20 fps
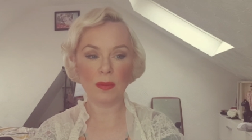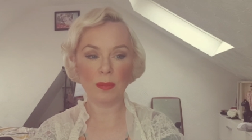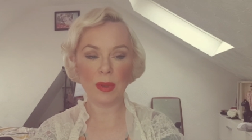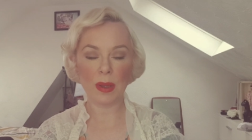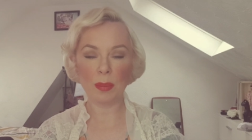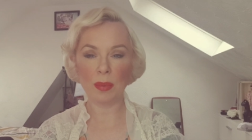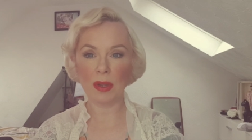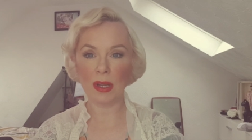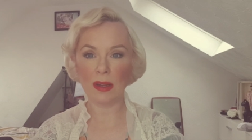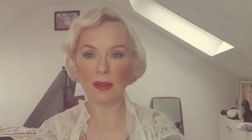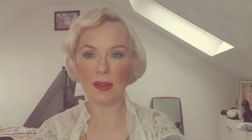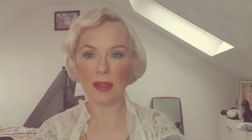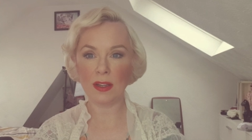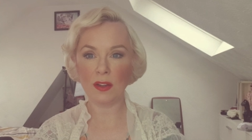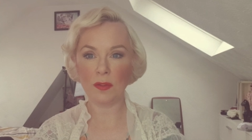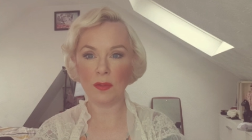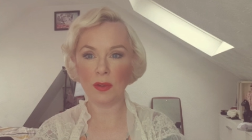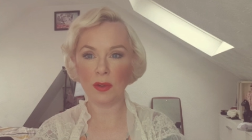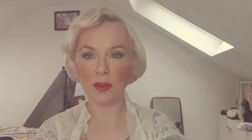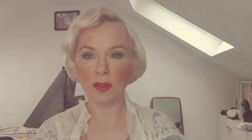people like
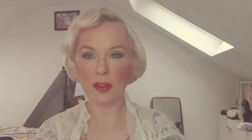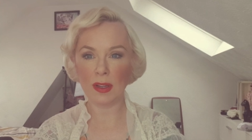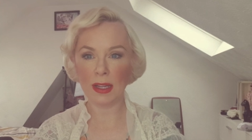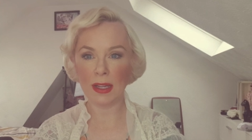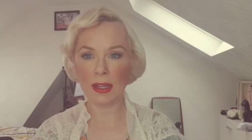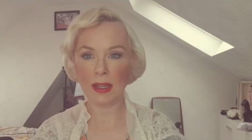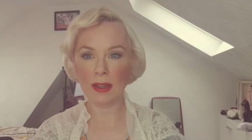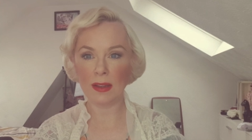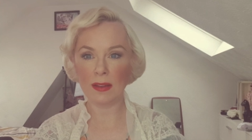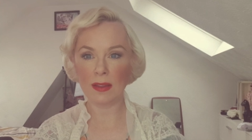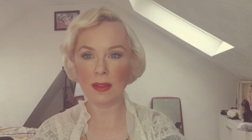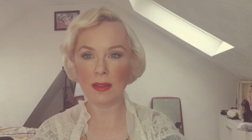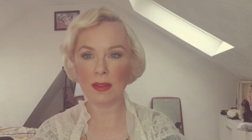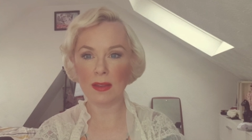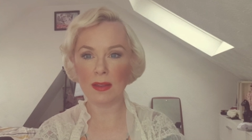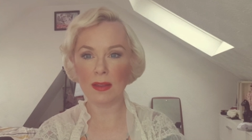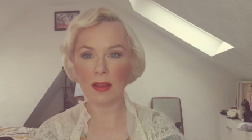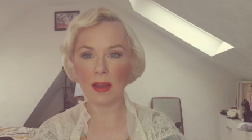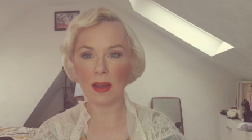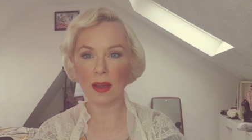Dita Von
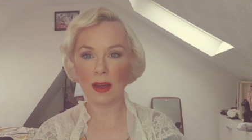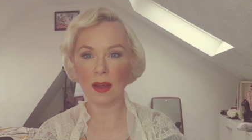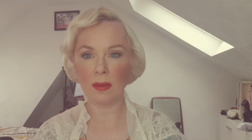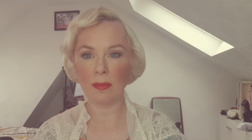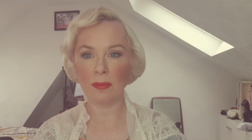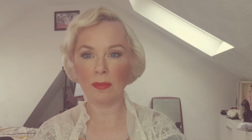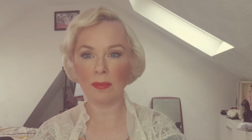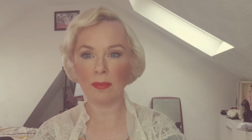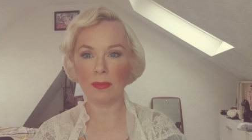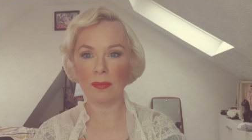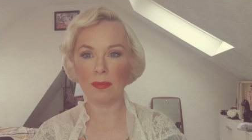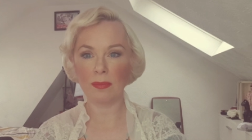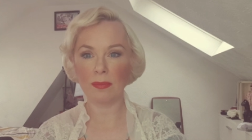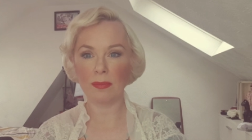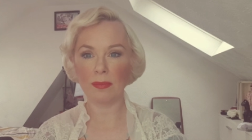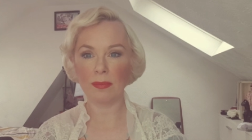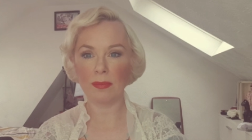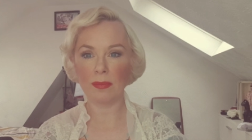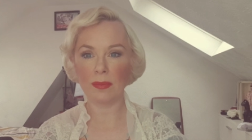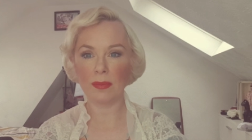Teese,
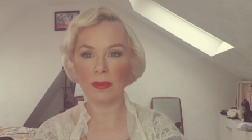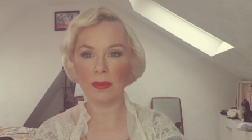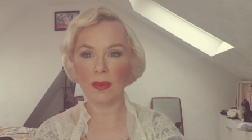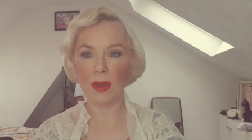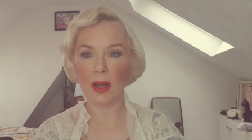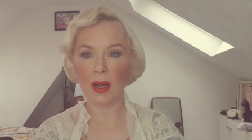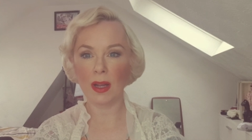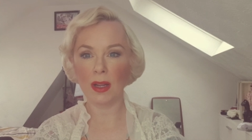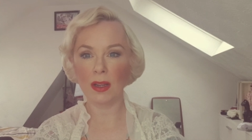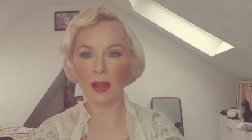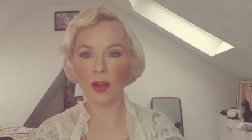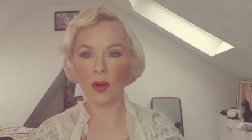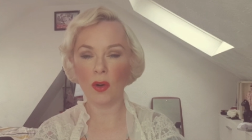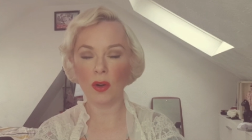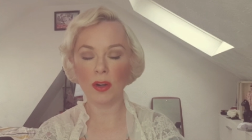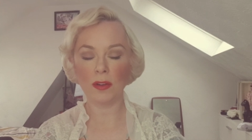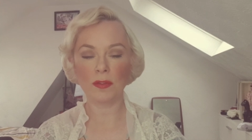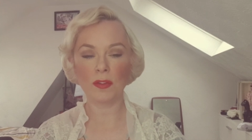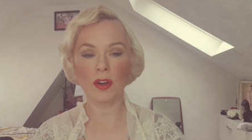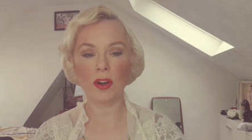a
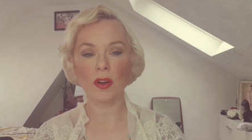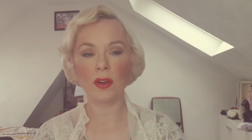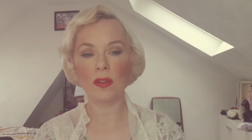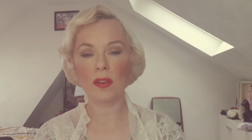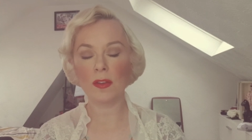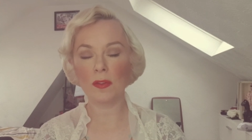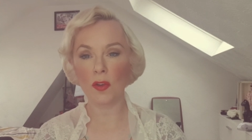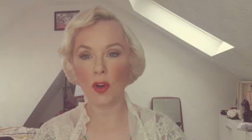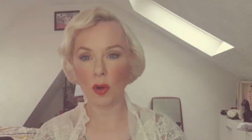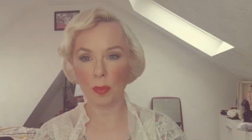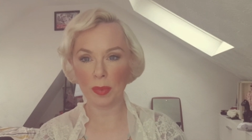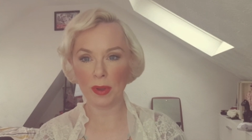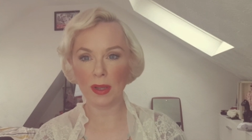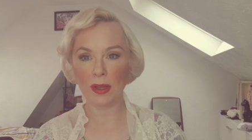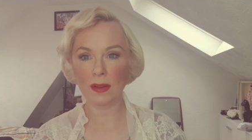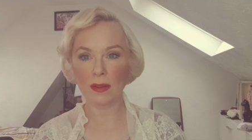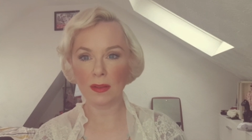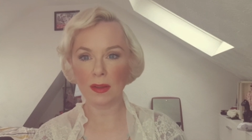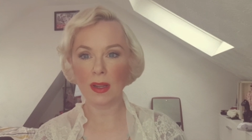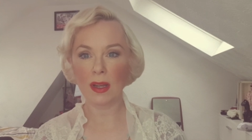lot of girls have
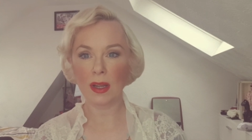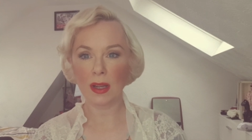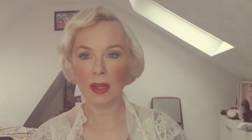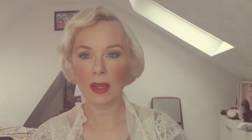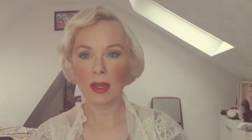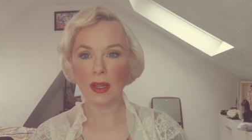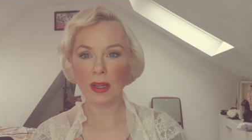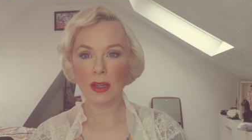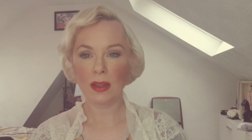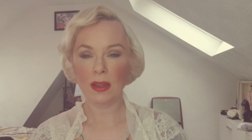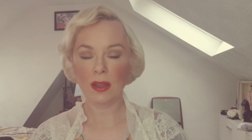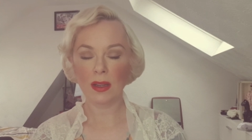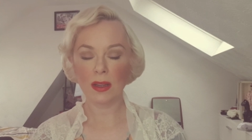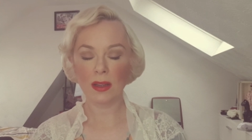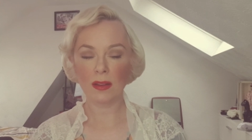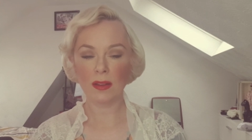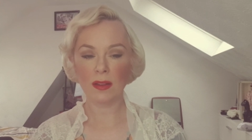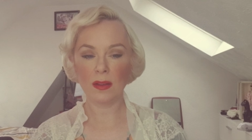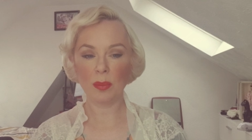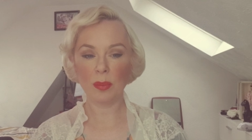copied
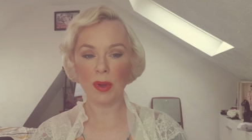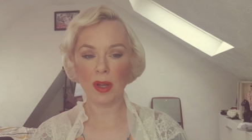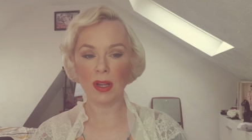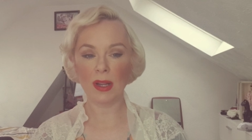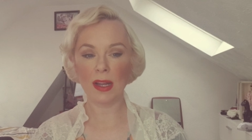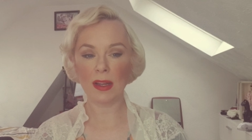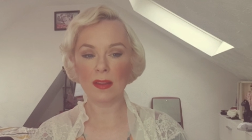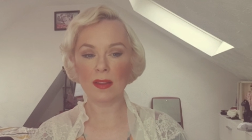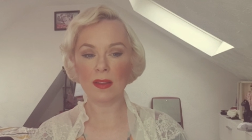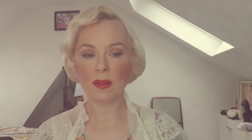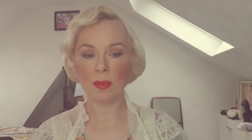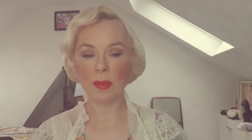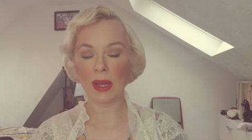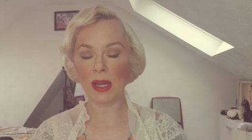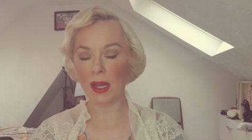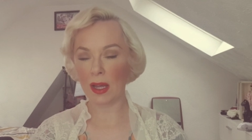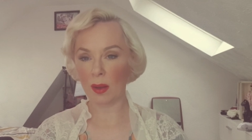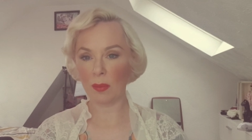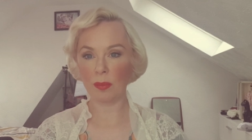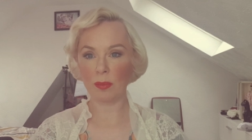the burlesque
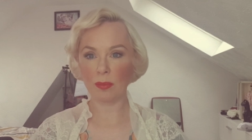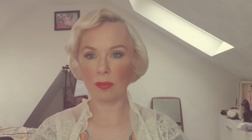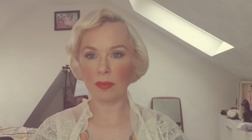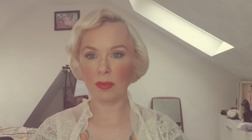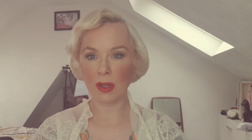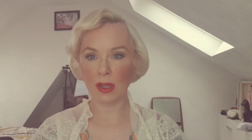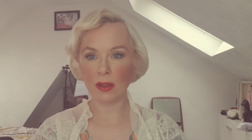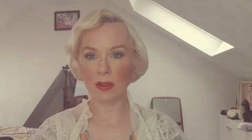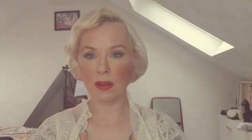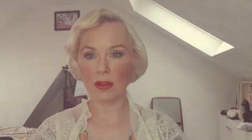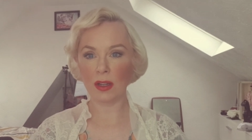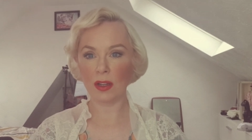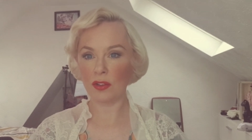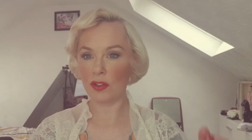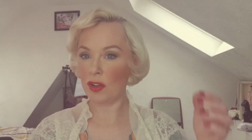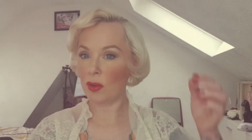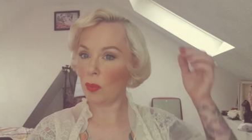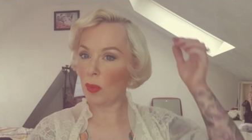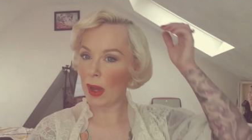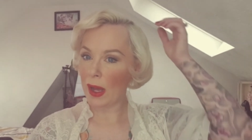makeup that
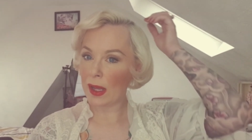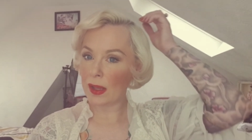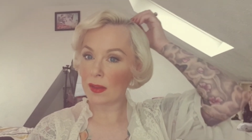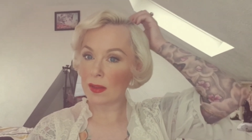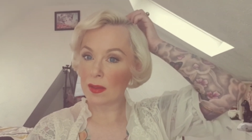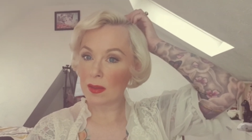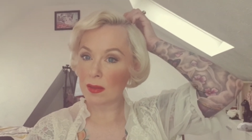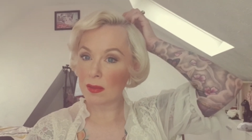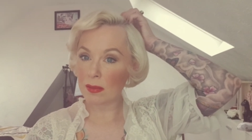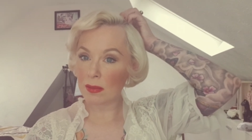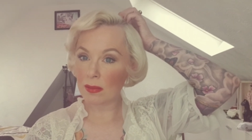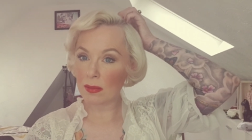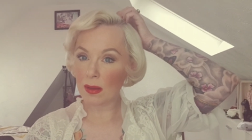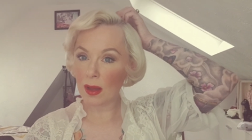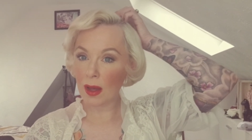she wears.